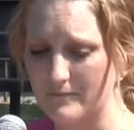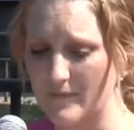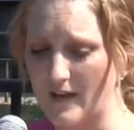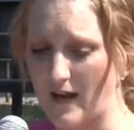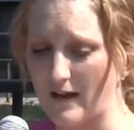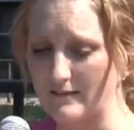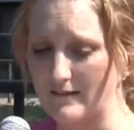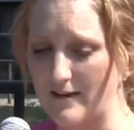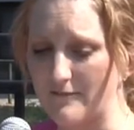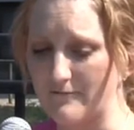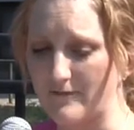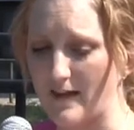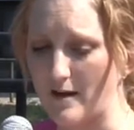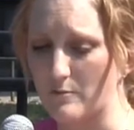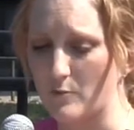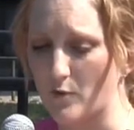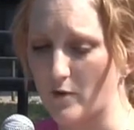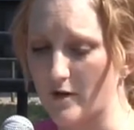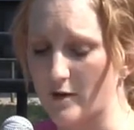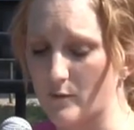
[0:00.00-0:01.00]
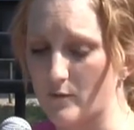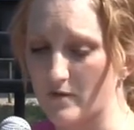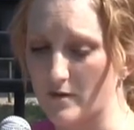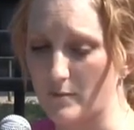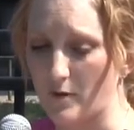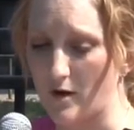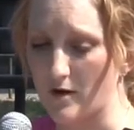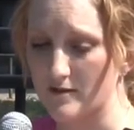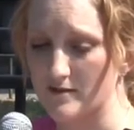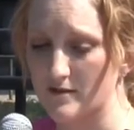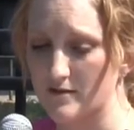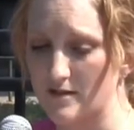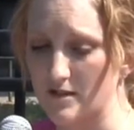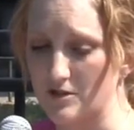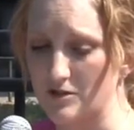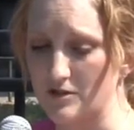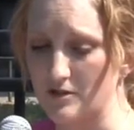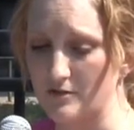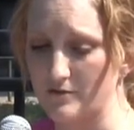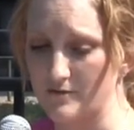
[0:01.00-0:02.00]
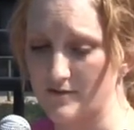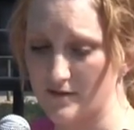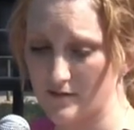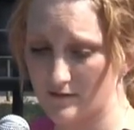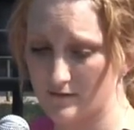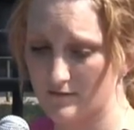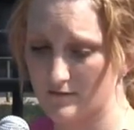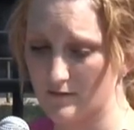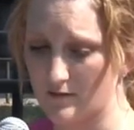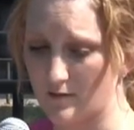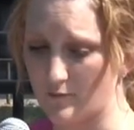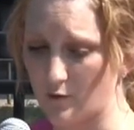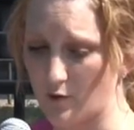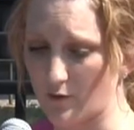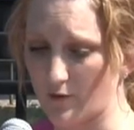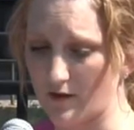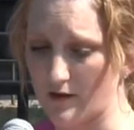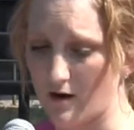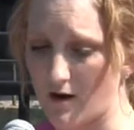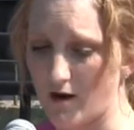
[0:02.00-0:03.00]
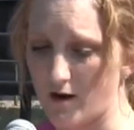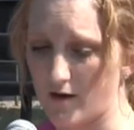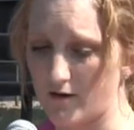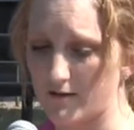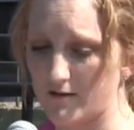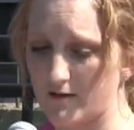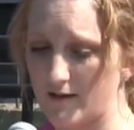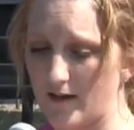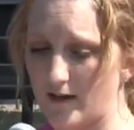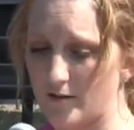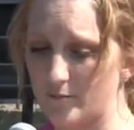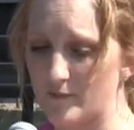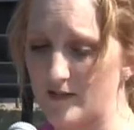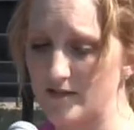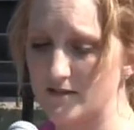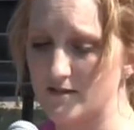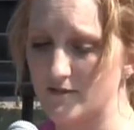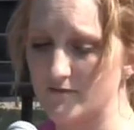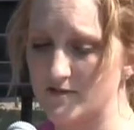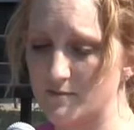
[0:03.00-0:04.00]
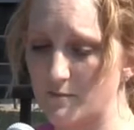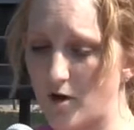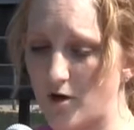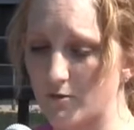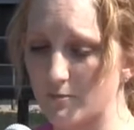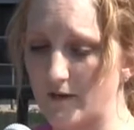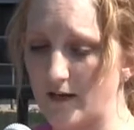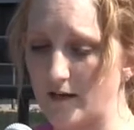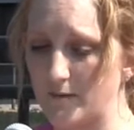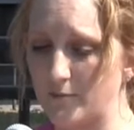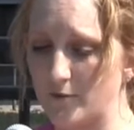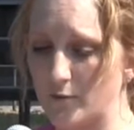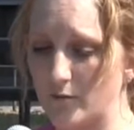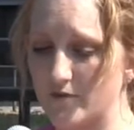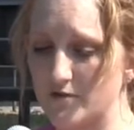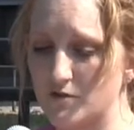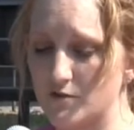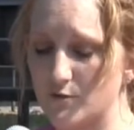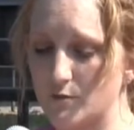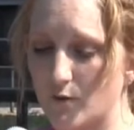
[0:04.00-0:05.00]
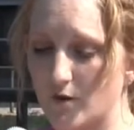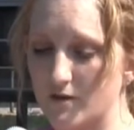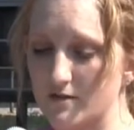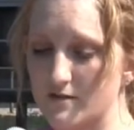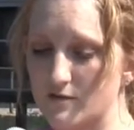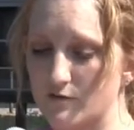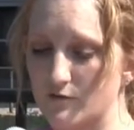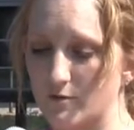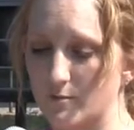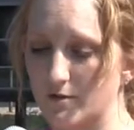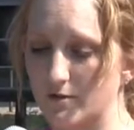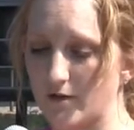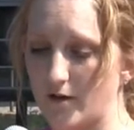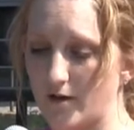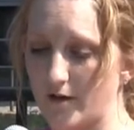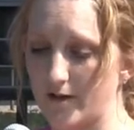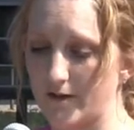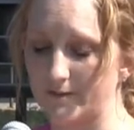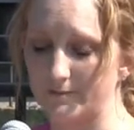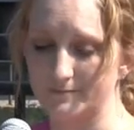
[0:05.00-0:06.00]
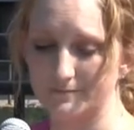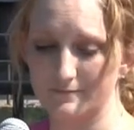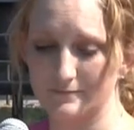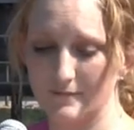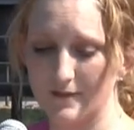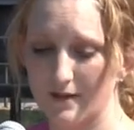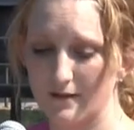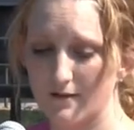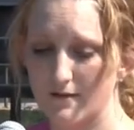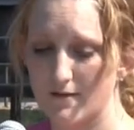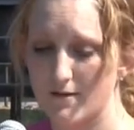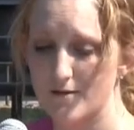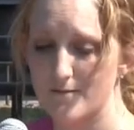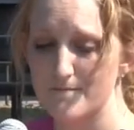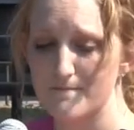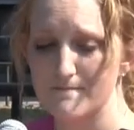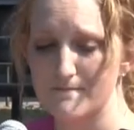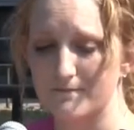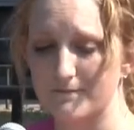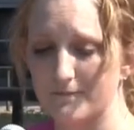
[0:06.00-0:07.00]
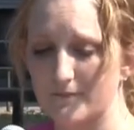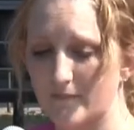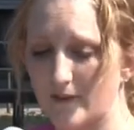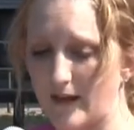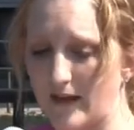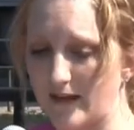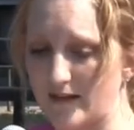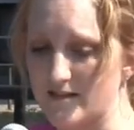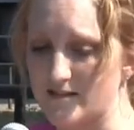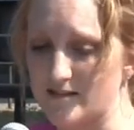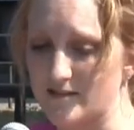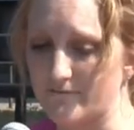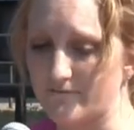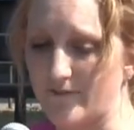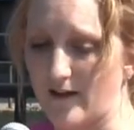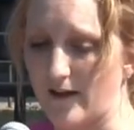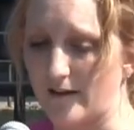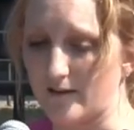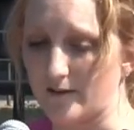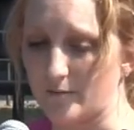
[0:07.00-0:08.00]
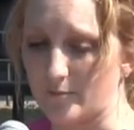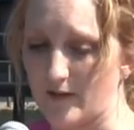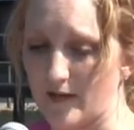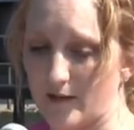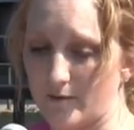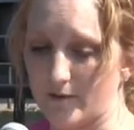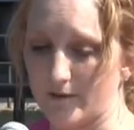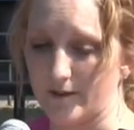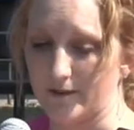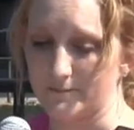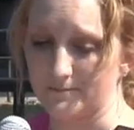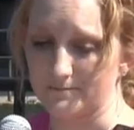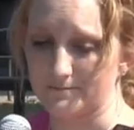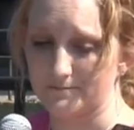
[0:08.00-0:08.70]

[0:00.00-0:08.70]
I left that morning with a box of tissues, a broken heart, and a piece of small paper with 2 words scribbled on it: anencephalic baby.